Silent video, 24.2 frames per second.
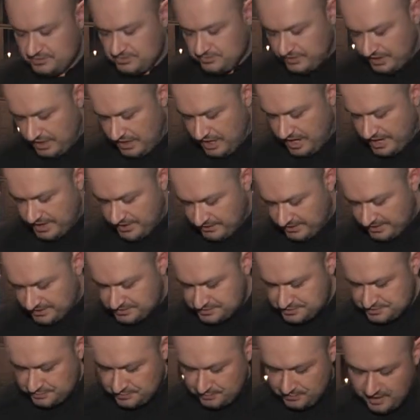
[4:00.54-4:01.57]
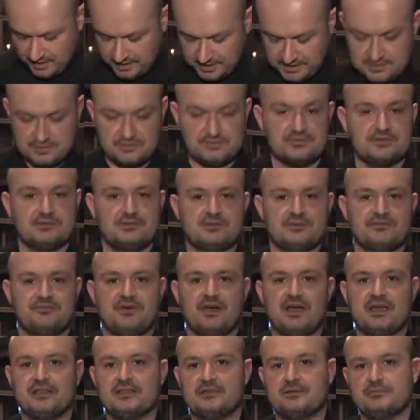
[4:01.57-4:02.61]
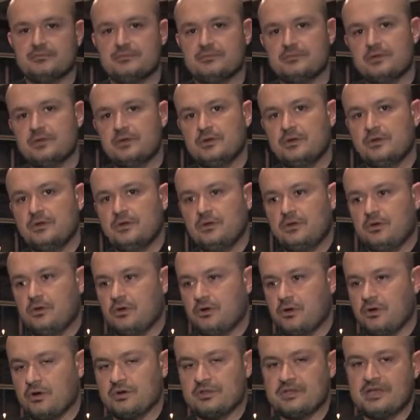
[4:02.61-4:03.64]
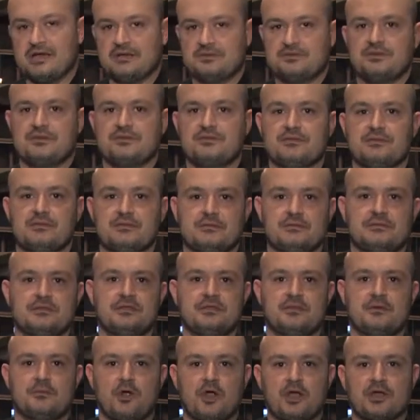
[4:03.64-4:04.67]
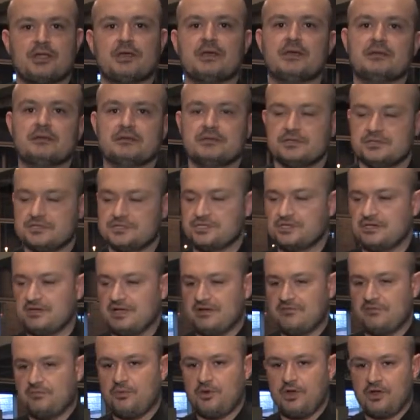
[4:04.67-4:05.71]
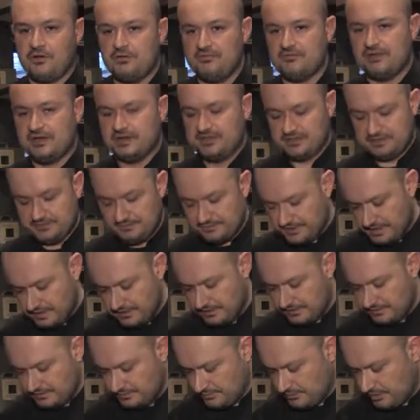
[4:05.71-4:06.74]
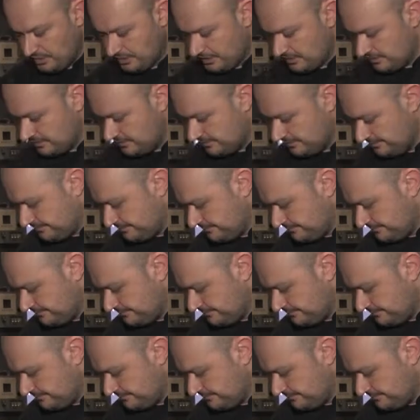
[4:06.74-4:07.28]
a higher end supermarket to find them, or down to the market. You shouldn't have a problem finding them down at the market.